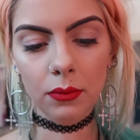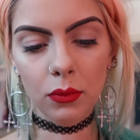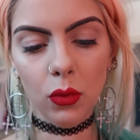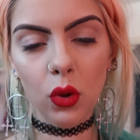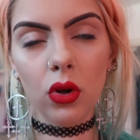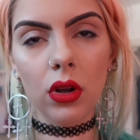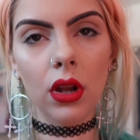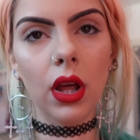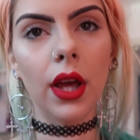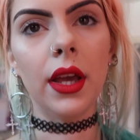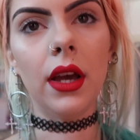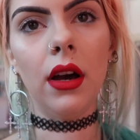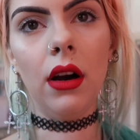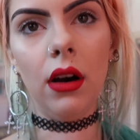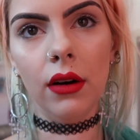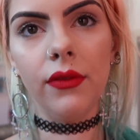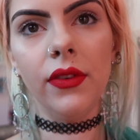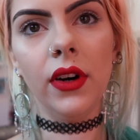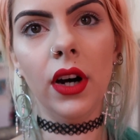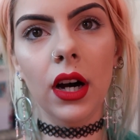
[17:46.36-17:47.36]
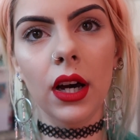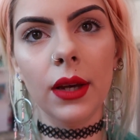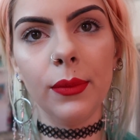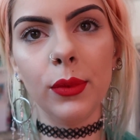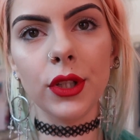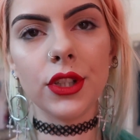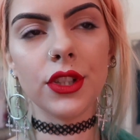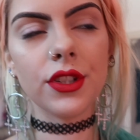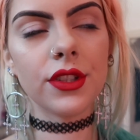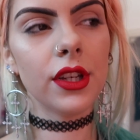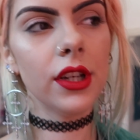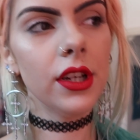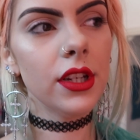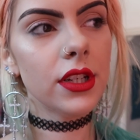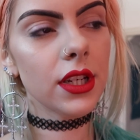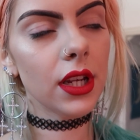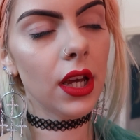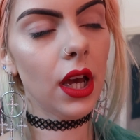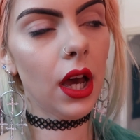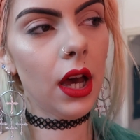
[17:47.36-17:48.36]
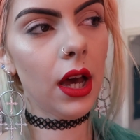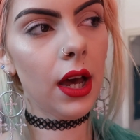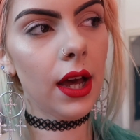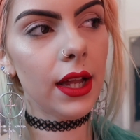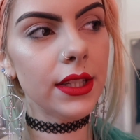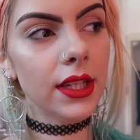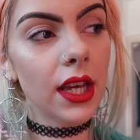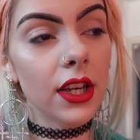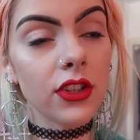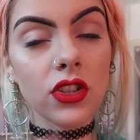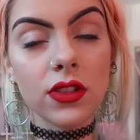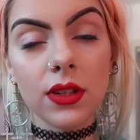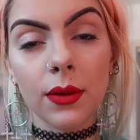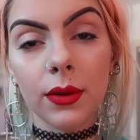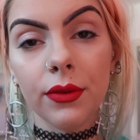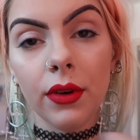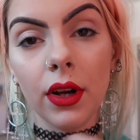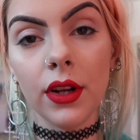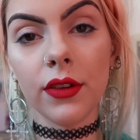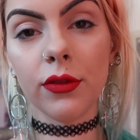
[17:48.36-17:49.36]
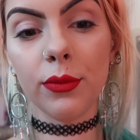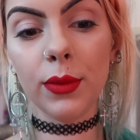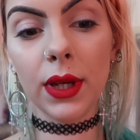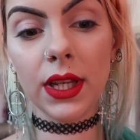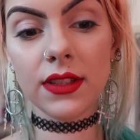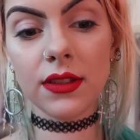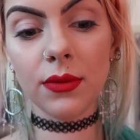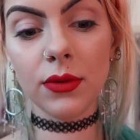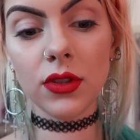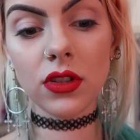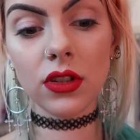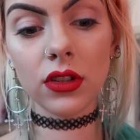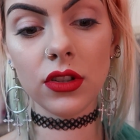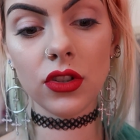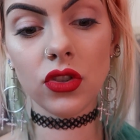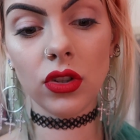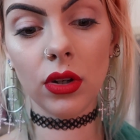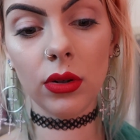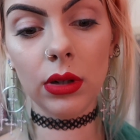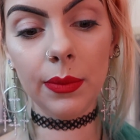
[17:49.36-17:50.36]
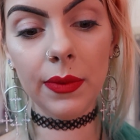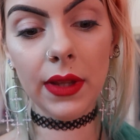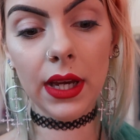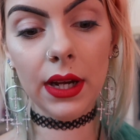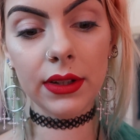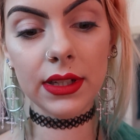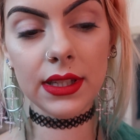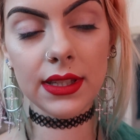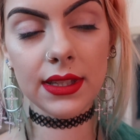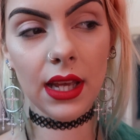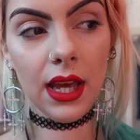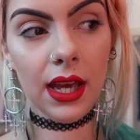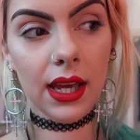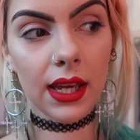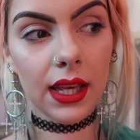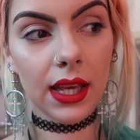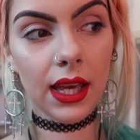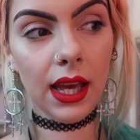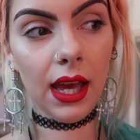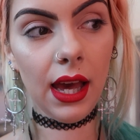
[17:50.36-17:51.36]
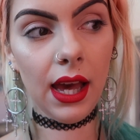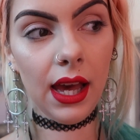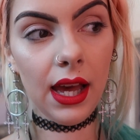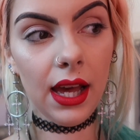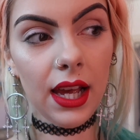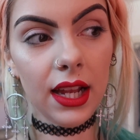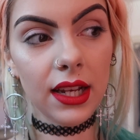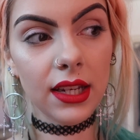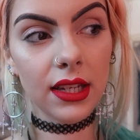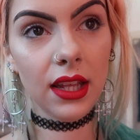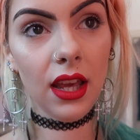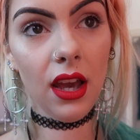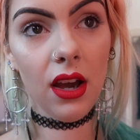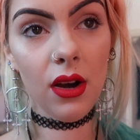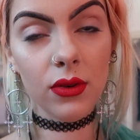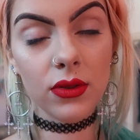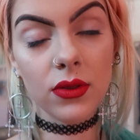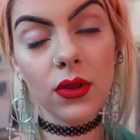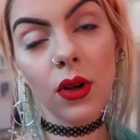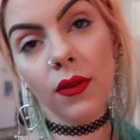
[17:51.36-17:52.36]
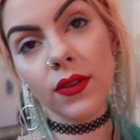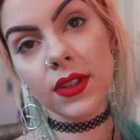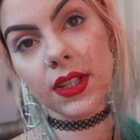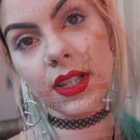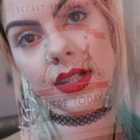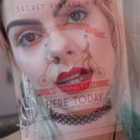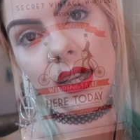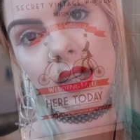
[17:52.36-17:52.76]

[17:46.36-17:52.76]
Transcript: more like our vibe, which is good. And yeah, it's just up the road for me. So we're just going to stroll up there in a sec. And yeah, I'll obviously